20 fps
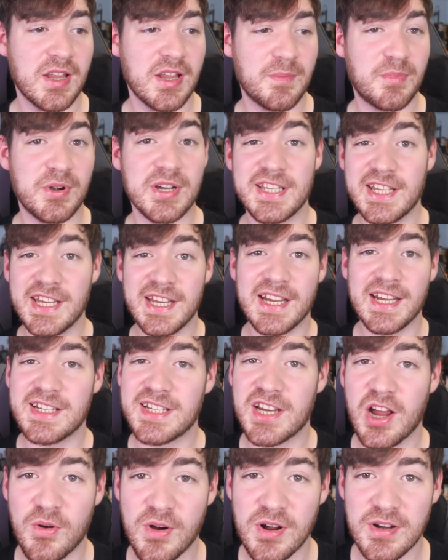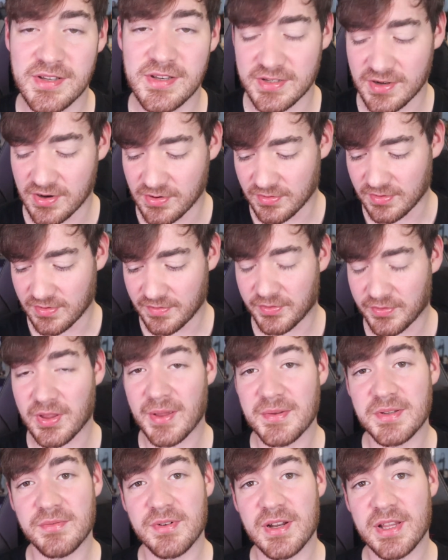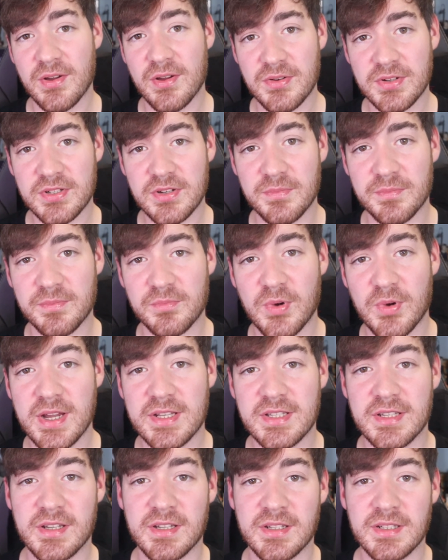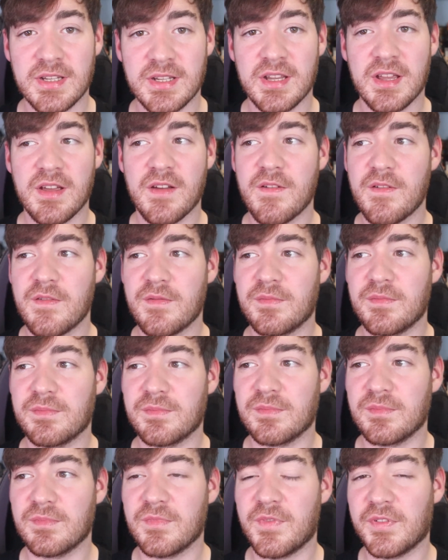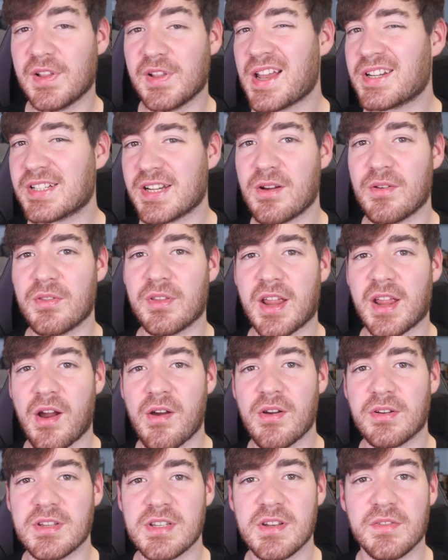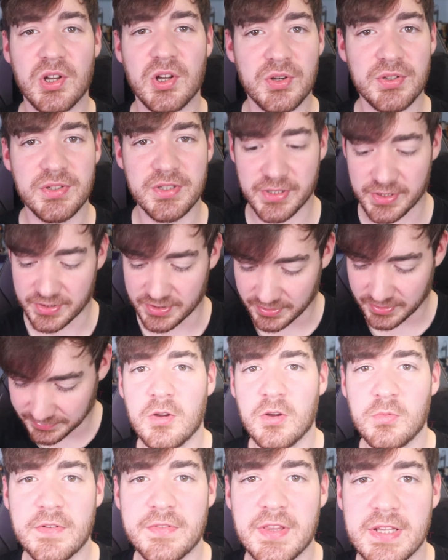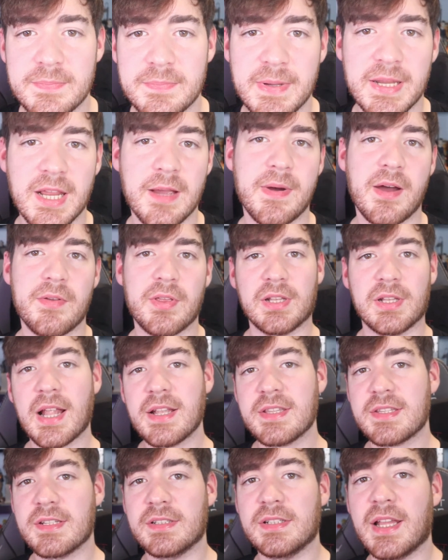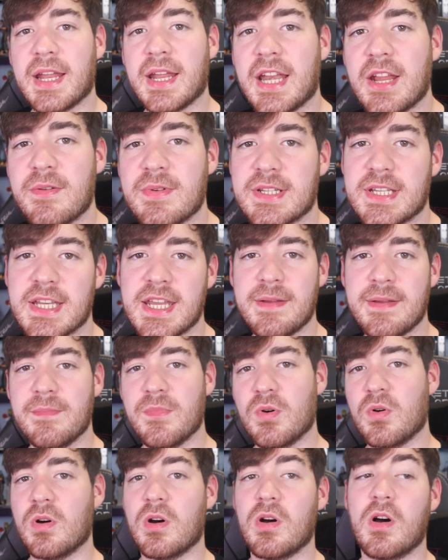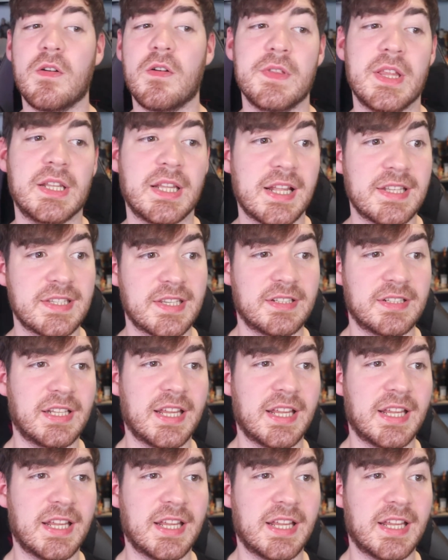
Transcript: proceedings go on. So I thought that was a really awesome way to flesh out the characters of the hunters. With this being about the Lantern Lady, we see more of the Lantern